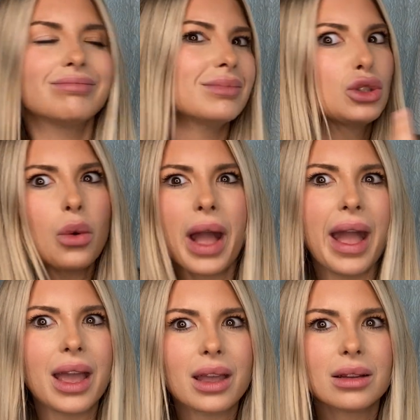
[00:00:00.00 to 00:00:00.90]
It's
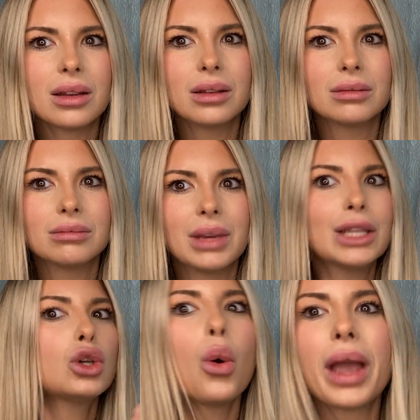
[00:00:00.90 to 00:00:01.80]
okay.
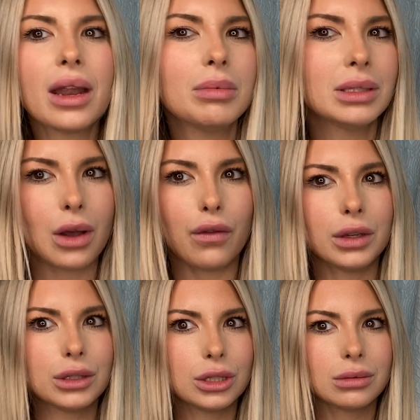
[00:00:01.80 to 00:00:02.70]
It's okay to be
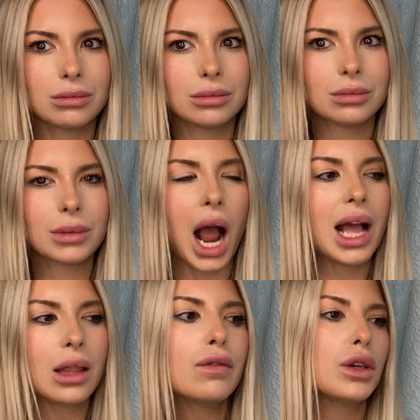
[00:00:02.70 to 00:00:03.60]
selfish. I
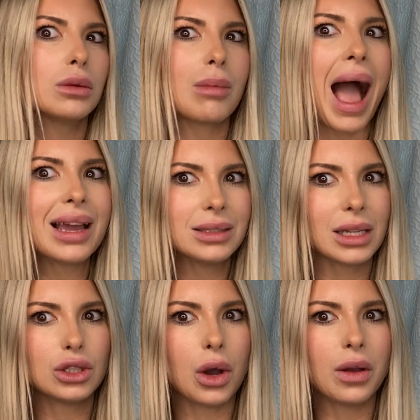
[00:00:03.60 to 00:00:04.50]
love you. I
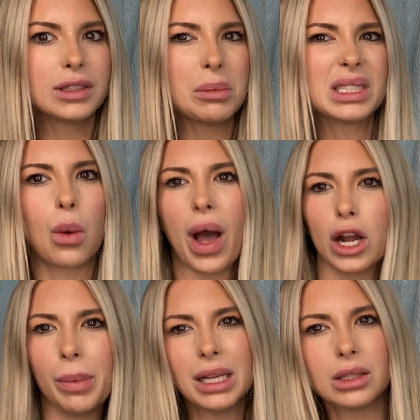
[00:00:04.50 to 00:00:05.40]
said so. If someone's like, why are
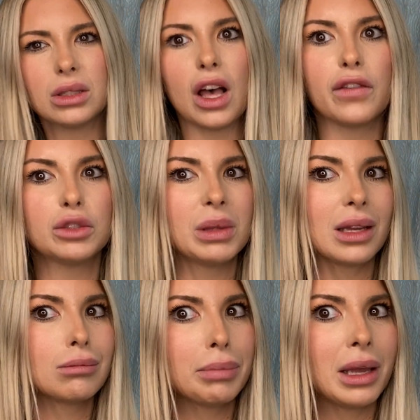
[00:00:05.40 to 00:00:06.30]
you being so selfish? Be
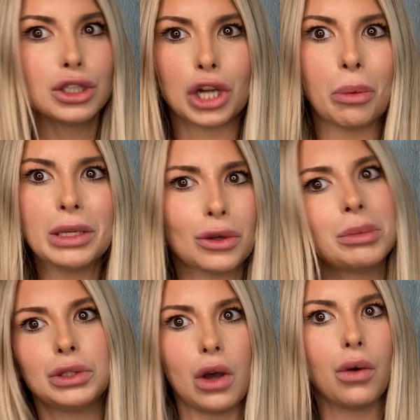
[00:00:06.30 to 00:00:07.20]
like, because Shelby told
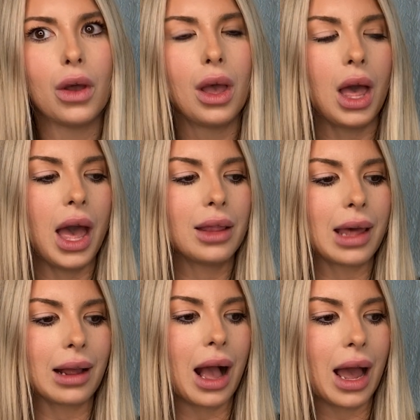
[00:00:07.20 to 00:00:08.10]
me so. And
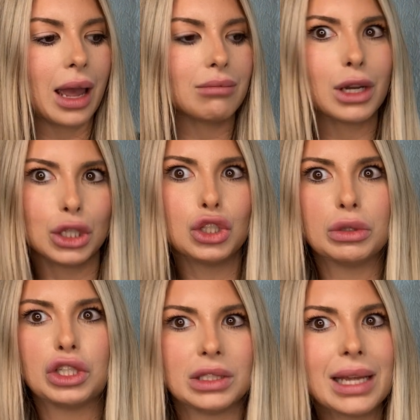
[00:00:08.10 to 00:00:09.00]
like, I'm going to do
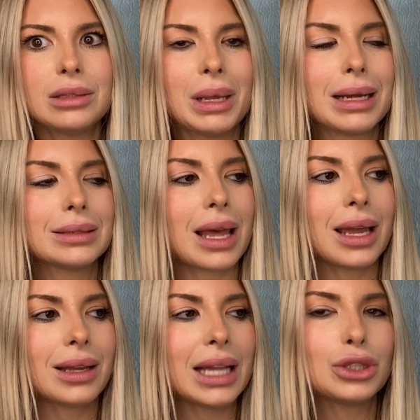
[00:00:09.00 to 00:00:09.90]
what she says, because
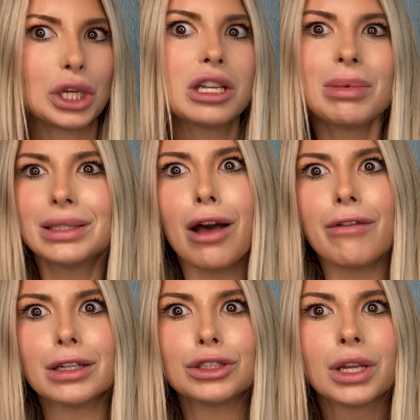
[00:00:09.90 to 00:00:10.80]
like, it's good to be
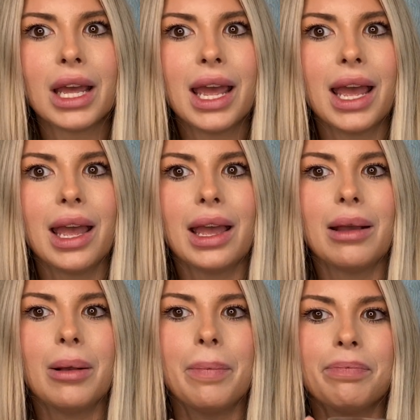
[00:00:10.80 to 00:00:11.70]
selfish.
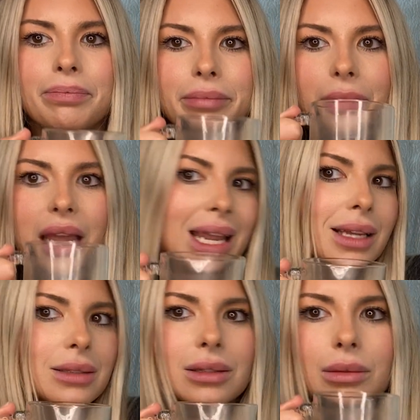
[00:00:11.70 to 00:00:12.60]
It
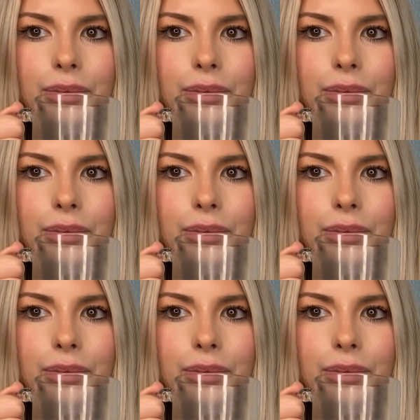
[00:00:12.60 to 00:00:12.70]
is.